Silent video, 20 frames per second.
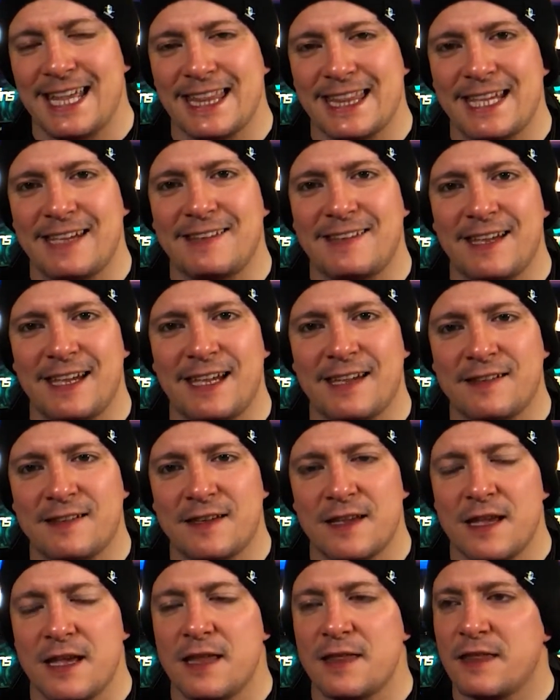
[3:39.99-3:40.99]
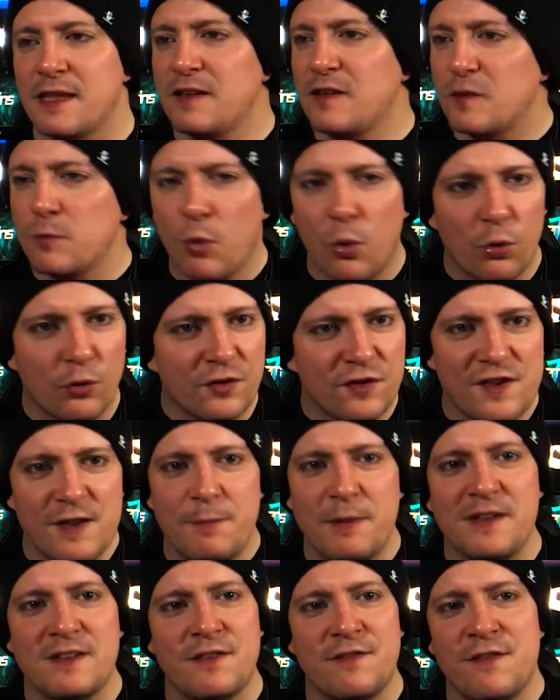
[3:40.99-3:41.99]
This is the small
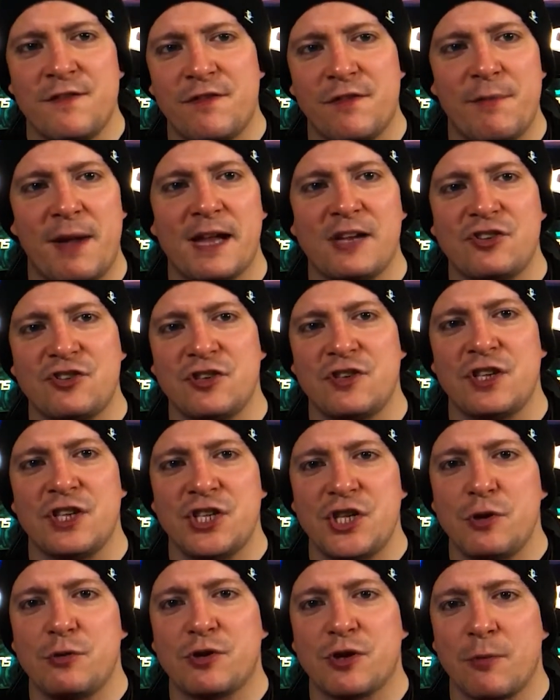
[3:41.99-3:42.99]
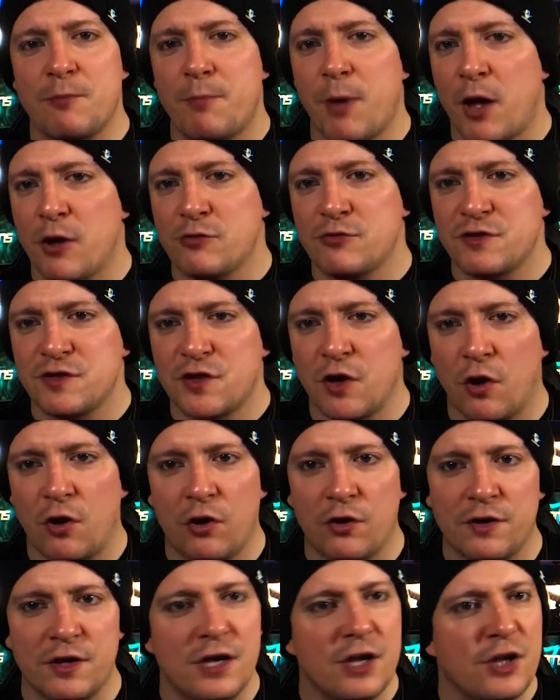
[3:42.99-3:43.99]
snippets of information that you can post
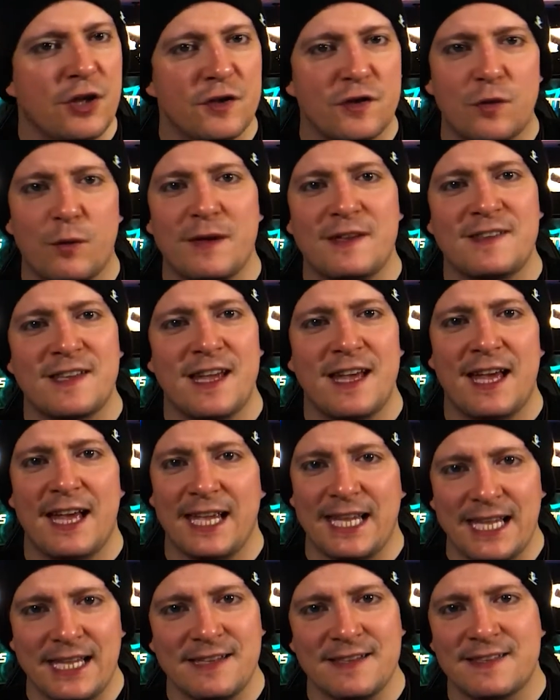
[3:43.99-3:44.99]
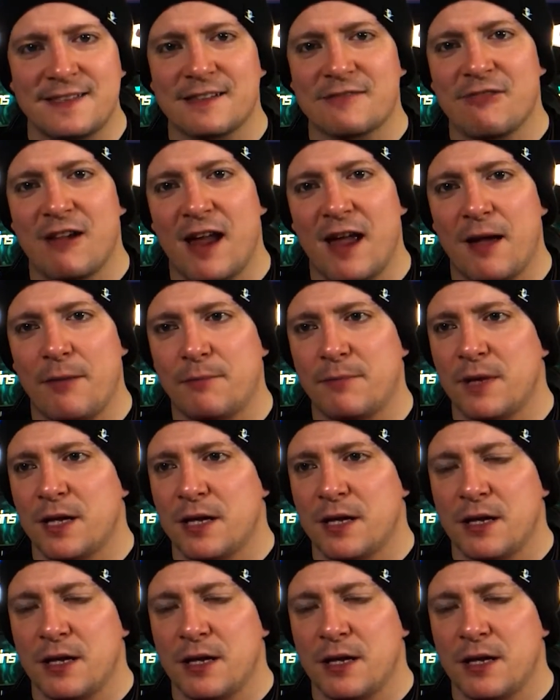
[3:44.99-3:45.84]
on Twitter, Instagram,